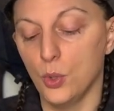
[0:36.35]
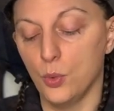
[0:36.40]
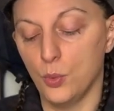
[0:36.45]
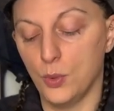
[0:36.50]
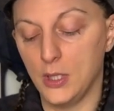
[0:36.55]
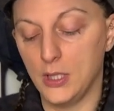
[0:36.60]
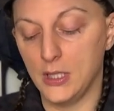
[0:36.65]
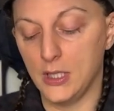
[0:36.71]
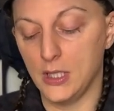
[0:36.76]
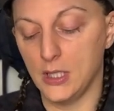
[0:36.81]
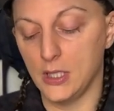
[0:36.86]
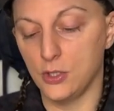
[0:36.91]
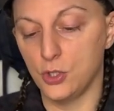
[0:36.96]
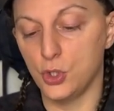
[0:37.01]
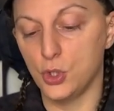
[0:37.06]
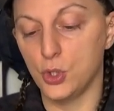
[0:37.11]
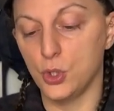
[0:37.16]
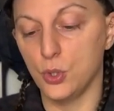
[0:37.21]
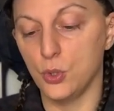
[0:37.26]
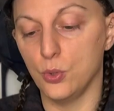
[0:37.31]
We
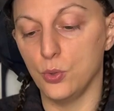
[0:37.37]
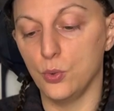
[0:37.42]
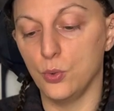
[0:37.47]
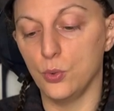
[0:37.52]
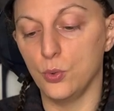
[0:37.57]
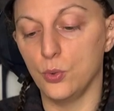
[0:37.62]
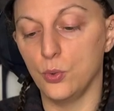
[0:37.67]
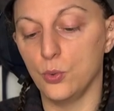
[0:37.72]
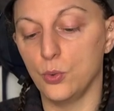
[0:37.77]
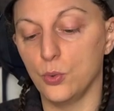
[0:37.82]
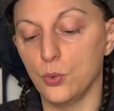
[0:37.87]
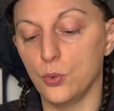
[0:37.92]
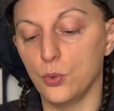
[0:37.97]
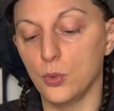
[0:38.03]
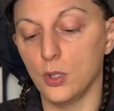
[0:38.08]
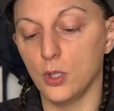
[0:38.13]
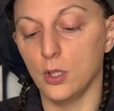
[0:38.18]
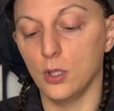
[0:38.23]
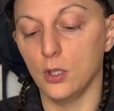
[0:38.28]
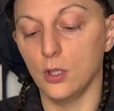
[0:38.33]
need
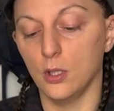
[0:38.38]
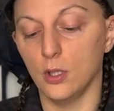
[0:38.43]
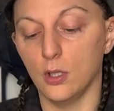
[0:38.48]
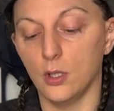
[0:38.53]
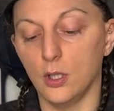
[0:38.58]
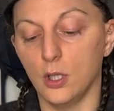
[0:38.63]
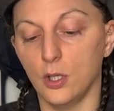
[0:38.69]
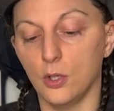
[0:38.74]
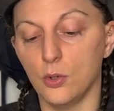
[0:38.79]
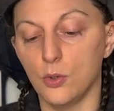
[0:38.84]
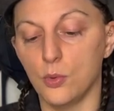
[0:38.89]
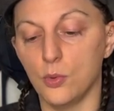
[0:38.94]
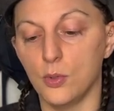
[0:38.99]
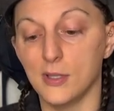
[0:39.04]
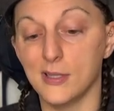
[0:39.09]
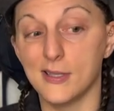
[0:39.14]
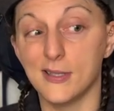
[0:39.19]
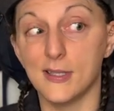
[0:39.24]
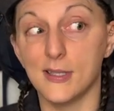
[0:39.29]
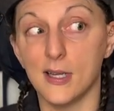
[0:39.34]
to, you know,
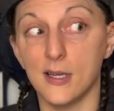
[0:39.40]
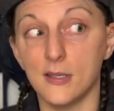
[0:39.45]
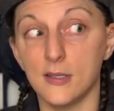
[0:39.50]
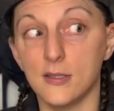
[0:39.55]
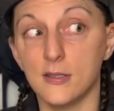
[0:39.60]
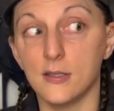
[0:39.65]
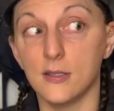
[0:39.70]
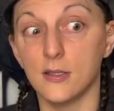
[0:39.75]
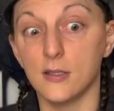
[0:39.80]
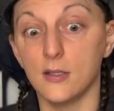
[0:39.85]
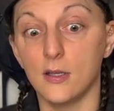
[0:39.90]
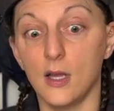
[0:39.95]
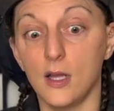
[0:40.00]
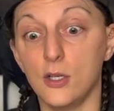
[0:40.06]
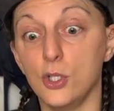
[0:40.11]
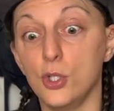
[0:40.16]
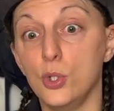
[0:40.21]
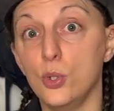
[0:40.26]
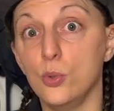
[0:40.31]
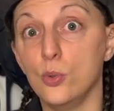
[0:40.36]
send
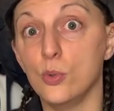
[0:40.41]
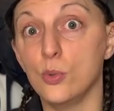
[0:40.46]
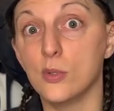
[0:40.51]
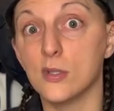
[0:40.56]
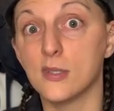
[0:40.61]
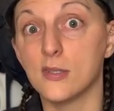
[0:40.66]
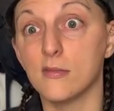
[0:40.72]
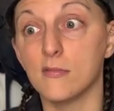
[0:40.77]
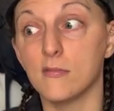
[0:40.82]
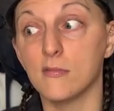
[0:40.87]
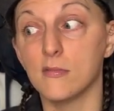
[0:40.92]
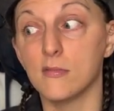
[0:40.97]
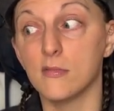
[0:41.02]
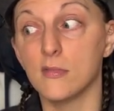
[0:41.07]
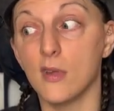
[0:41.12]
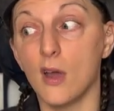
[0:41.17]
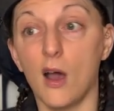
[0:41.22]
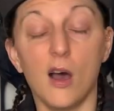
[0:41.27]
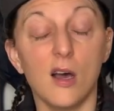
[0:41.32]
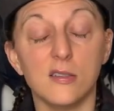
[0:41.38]
and use
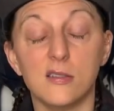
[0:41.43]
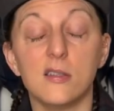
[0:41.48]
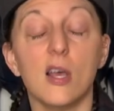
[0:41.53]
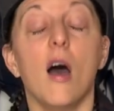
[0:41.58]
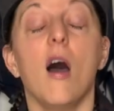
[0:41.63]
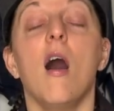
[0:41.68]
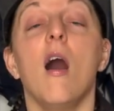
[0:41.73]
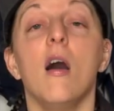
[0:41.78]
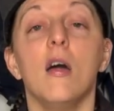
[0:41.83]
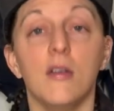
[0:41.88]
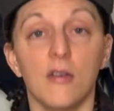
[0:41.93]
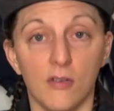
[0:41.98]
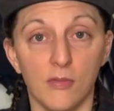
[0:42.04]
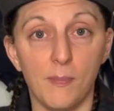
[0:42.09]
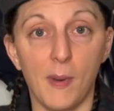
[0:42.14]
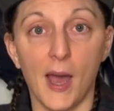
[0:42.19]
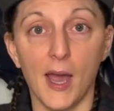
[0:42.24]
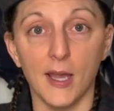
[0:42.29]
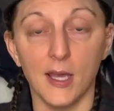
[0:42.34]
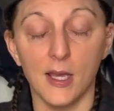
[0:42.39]
a ton of
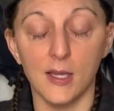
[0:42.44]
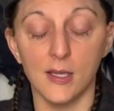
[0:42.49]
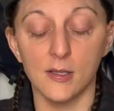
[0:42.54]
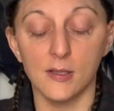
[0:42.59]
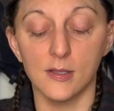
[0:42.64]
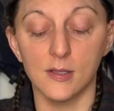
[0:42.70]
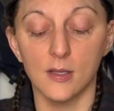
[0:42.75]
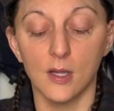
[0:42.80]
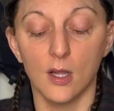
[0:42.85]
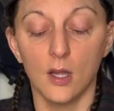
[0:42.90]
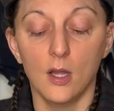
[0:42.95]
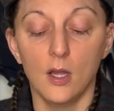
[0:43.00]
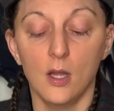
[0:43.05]
baggies.